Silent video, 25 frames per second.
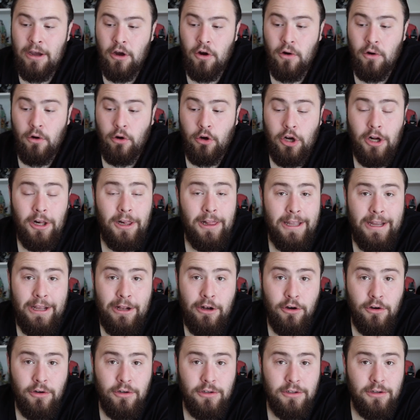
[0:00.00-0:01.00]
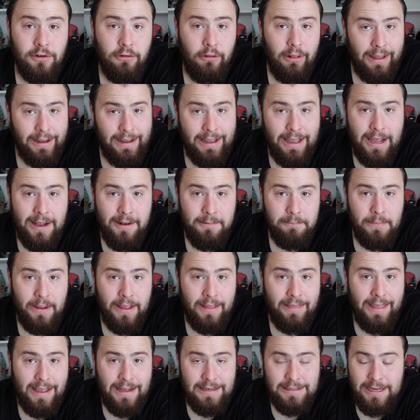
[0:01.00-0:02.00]
or cleaners or like
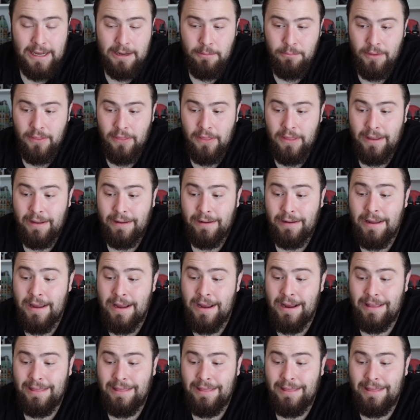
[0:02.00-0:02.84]
hitmen, that type of thing,